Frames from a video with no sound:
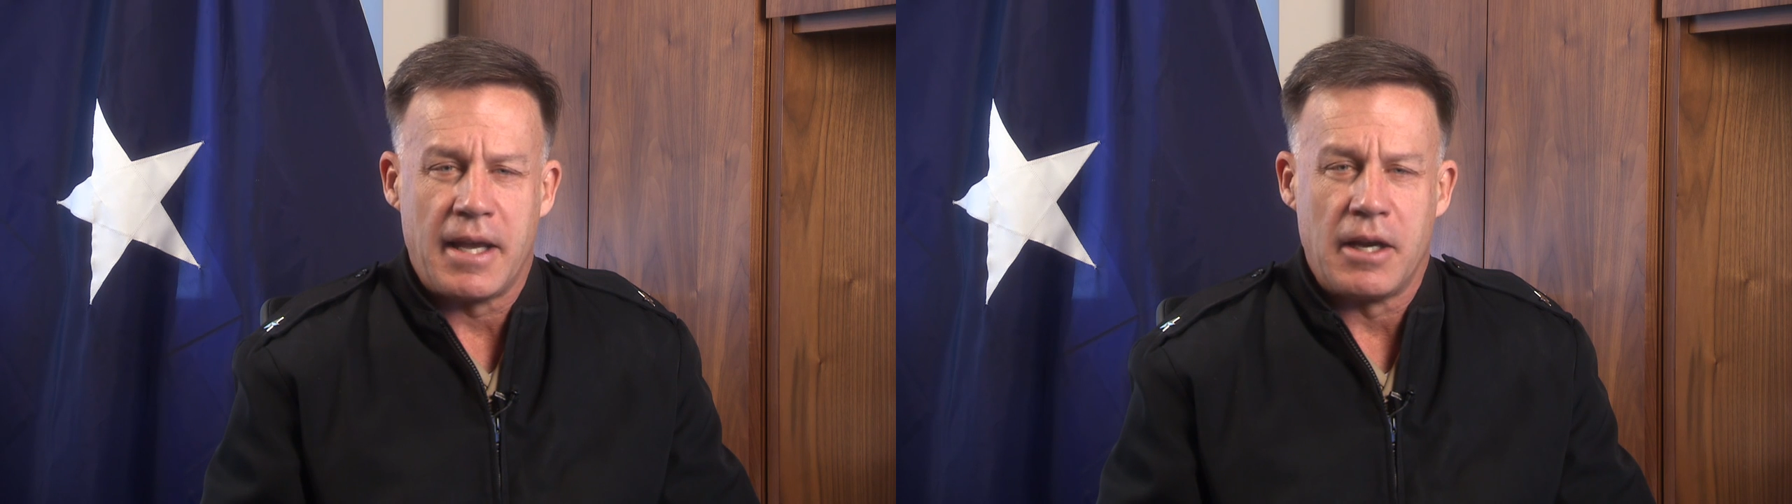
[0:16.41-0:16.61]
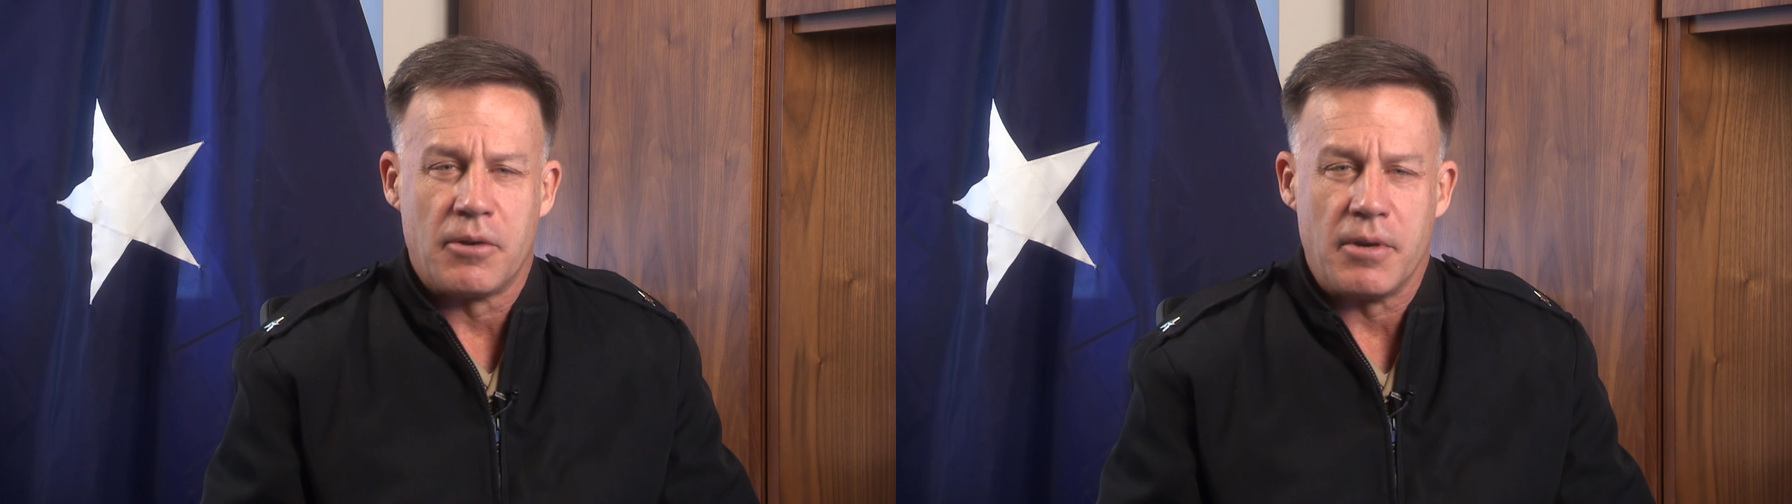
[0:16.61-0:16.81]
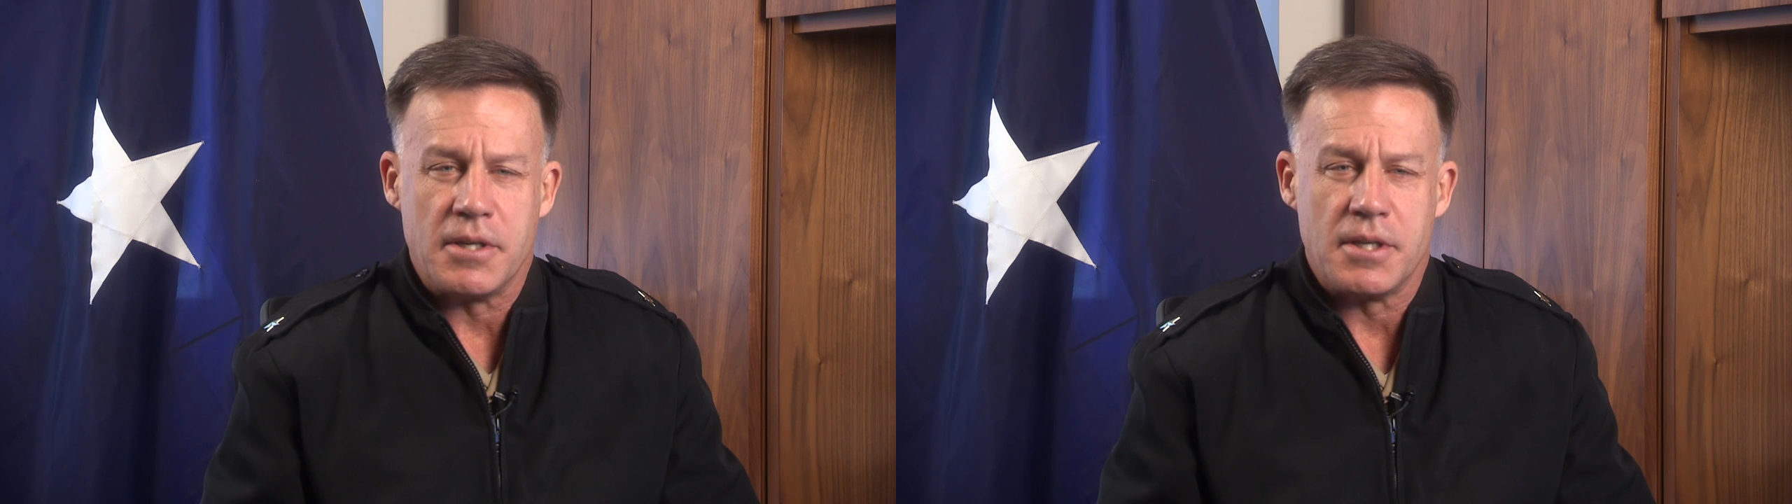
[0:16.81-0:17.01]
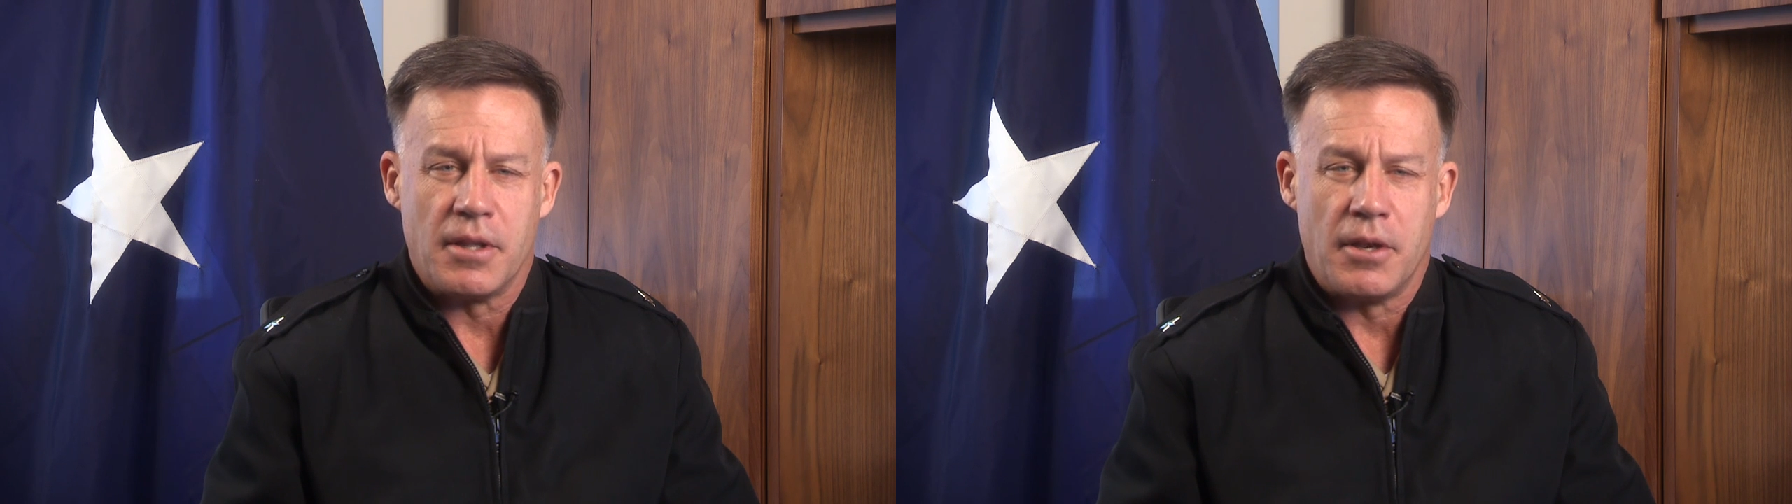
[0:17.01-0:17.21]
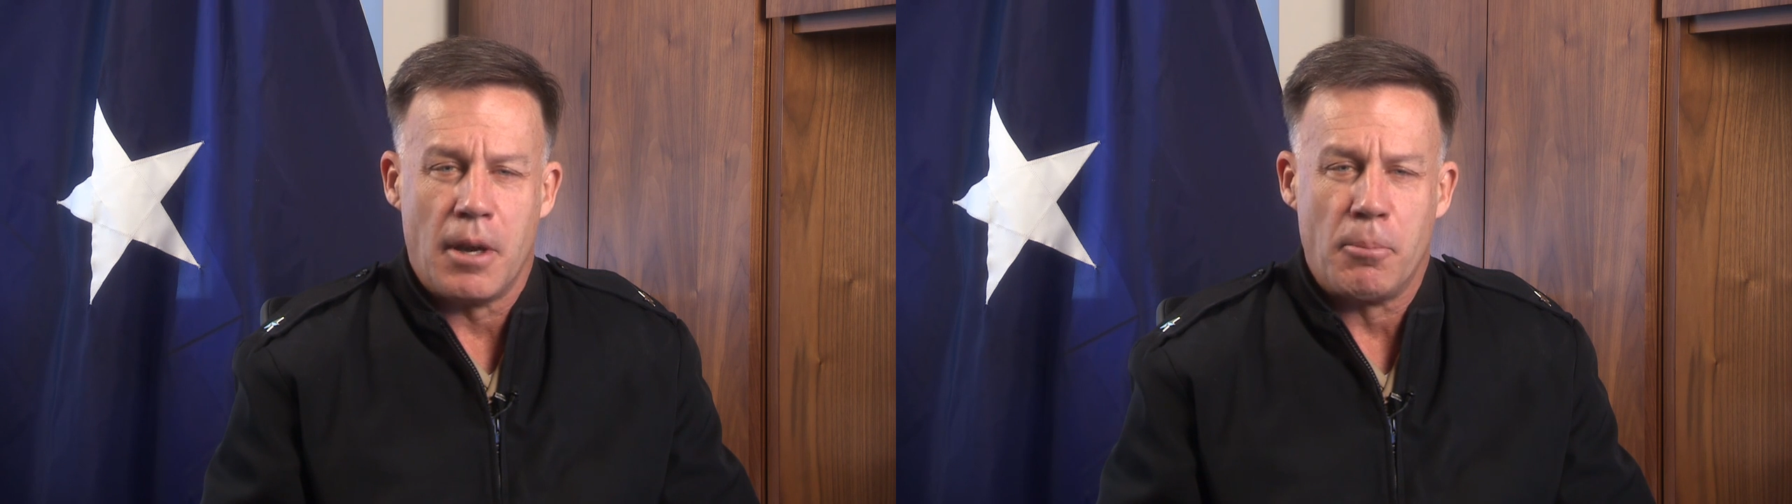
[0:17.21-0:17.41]
increase in
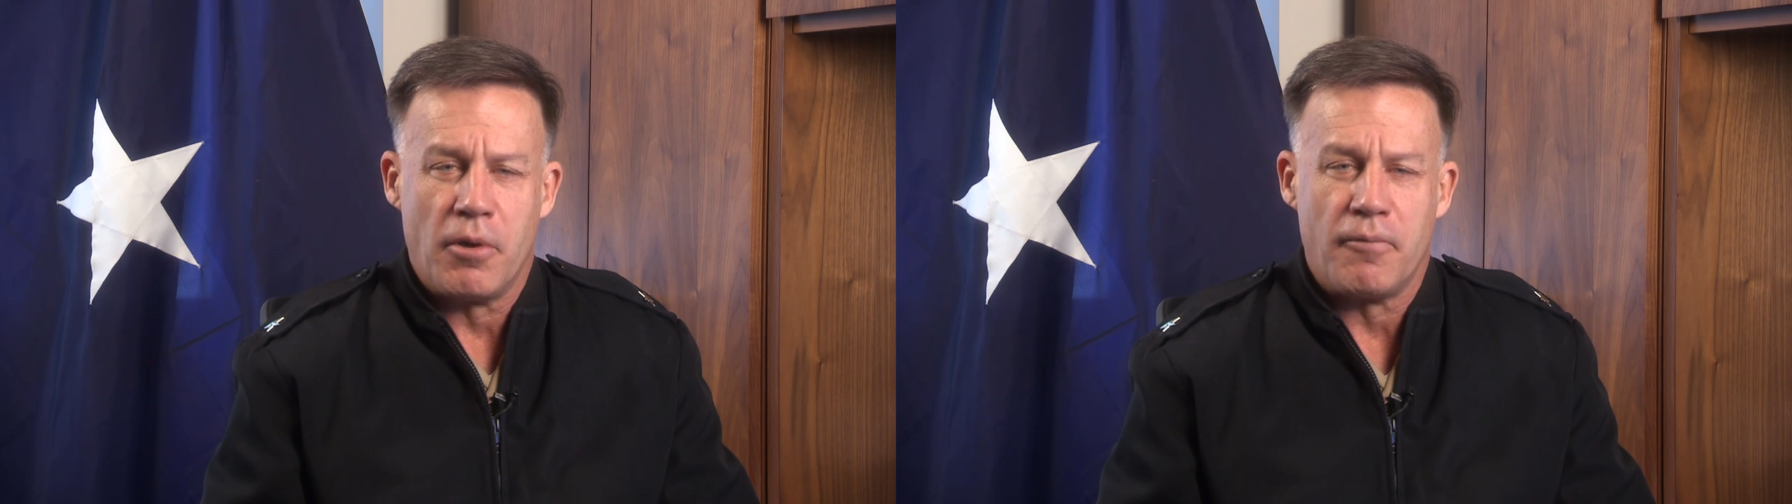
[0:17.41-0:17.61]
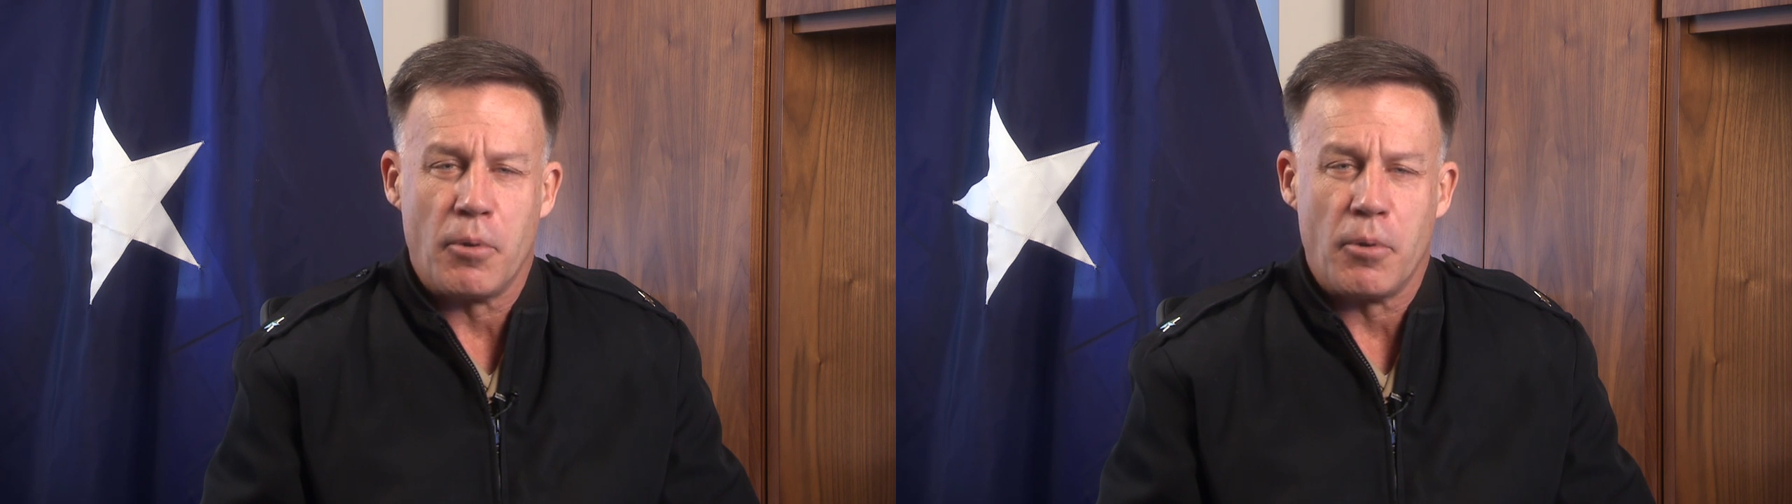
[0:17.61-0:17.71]
the number of